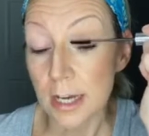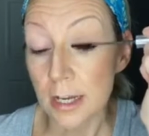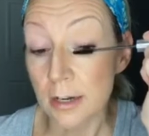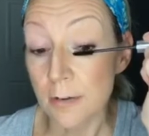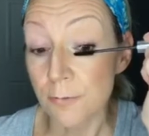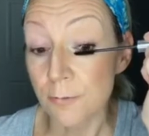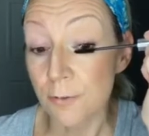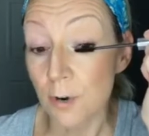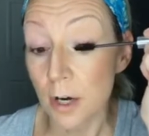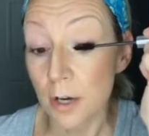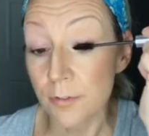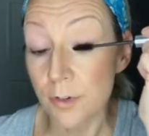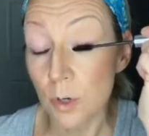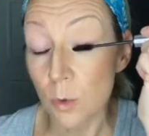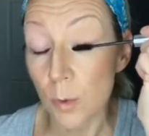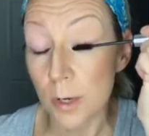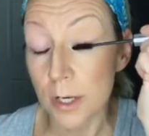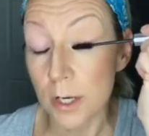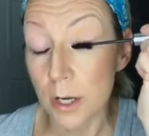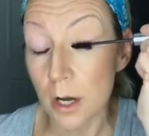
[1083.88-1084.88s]
in front of your
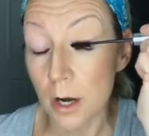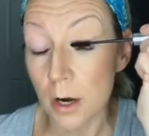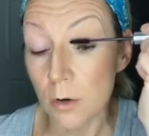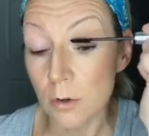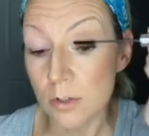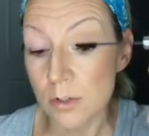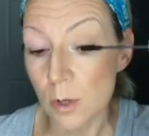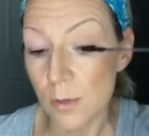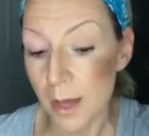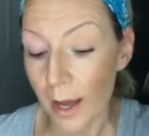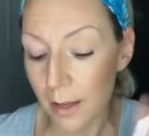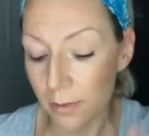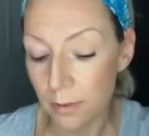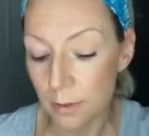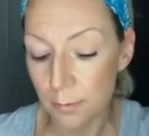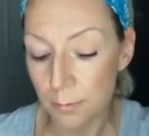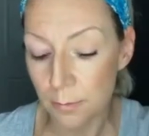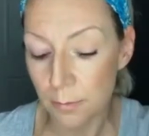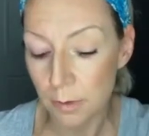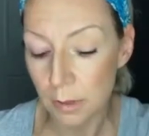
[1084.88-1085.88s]
window so that
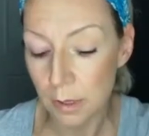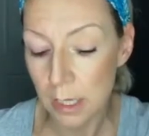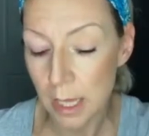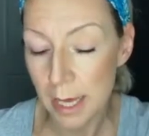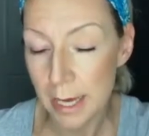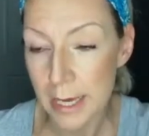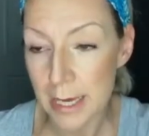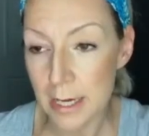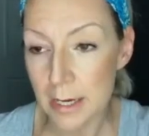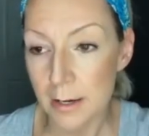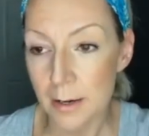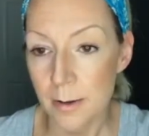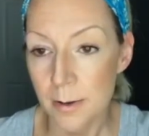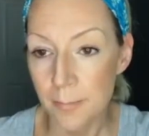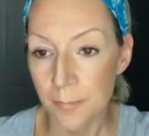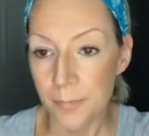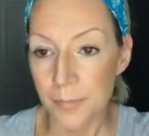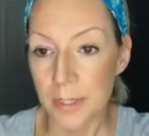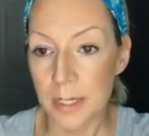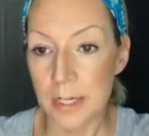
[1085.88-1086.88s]
the light
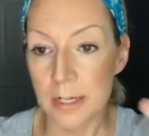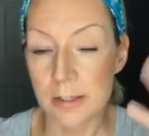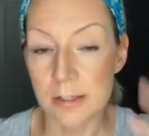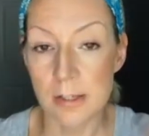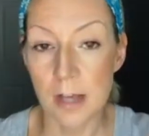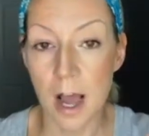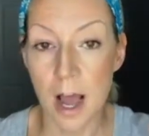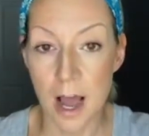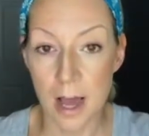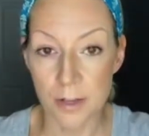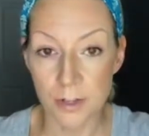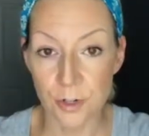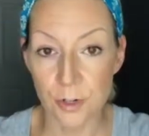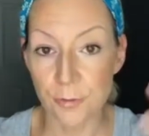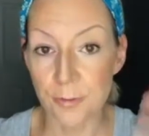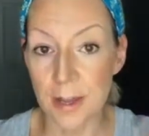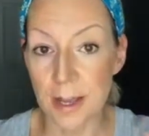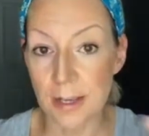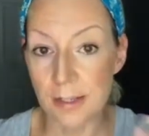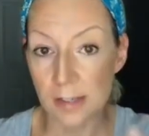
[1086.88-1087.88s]
is on your
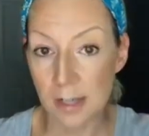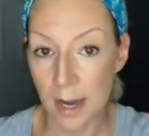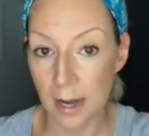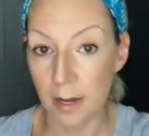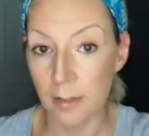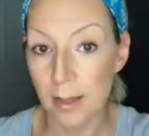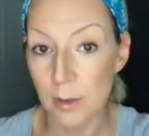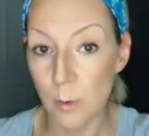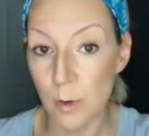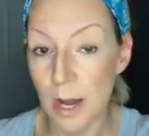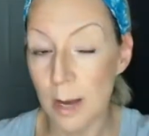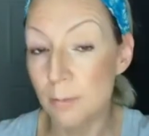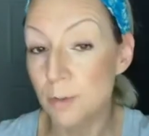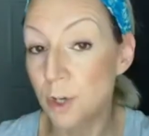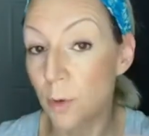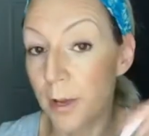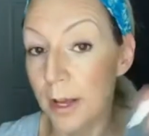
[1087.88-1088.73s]
face, kind of like what I'm doing.